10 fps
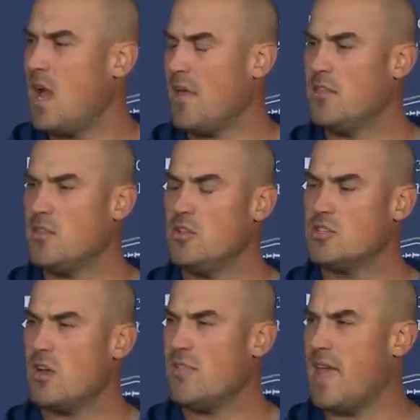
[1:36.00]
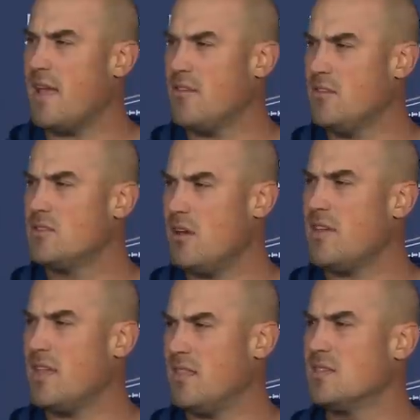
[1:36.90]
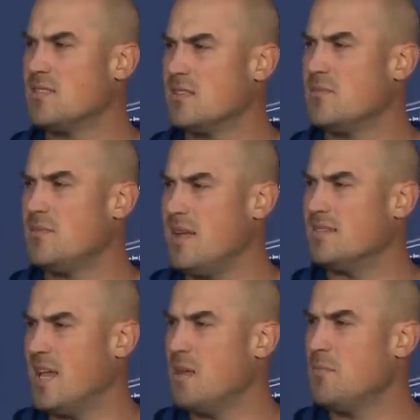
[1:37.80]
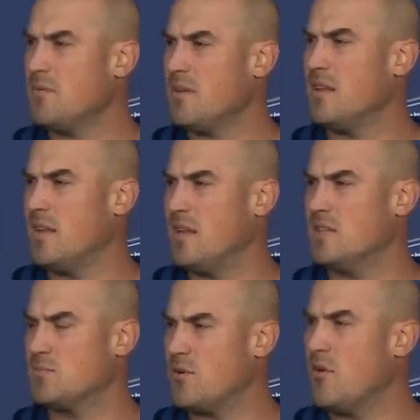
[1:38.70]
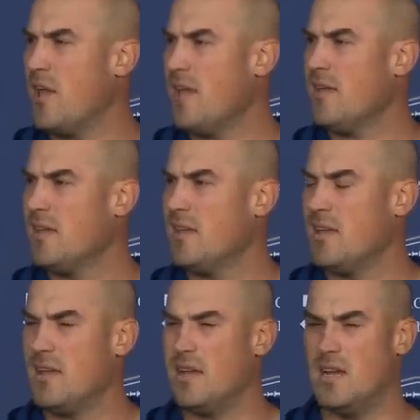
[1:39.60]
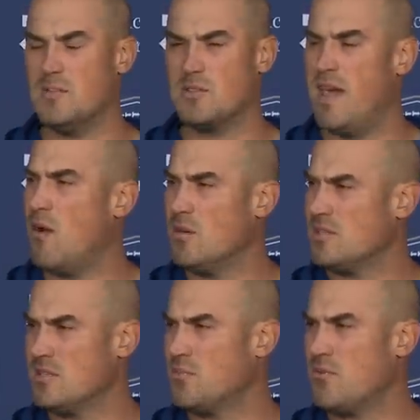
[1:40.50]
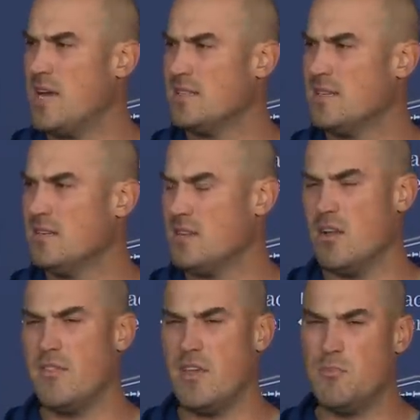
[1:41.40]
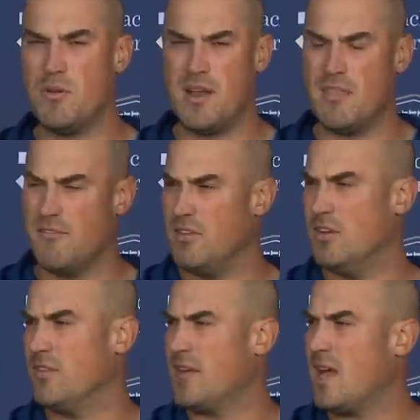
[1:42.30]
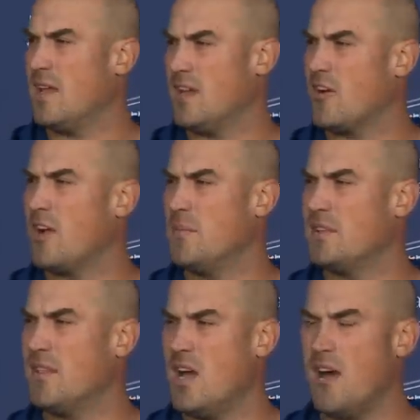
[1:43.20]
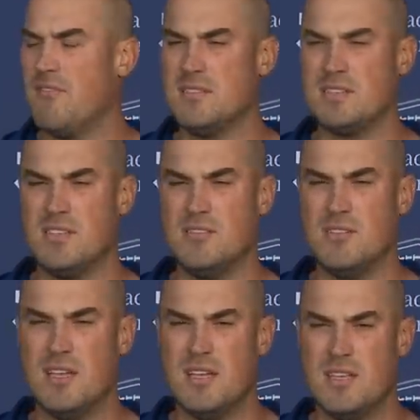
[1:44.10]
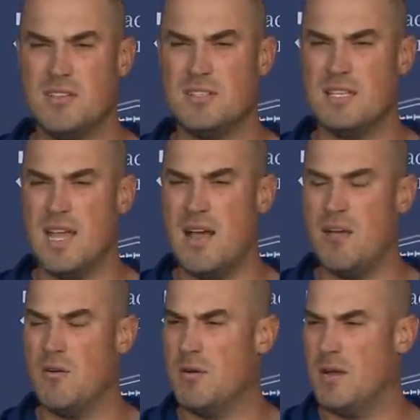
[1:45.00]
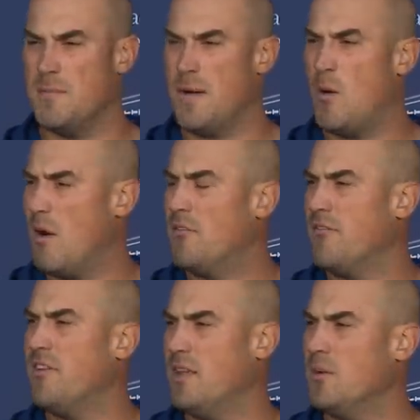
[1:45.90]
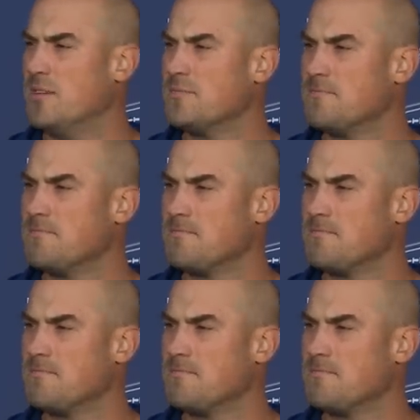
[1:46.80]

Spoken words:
I think you saw the athleticism on tape in his pro day, so that wasn't surprising. You know, and then you put it on the field and kind of integrate him into the offense, and you see how well a fit he was.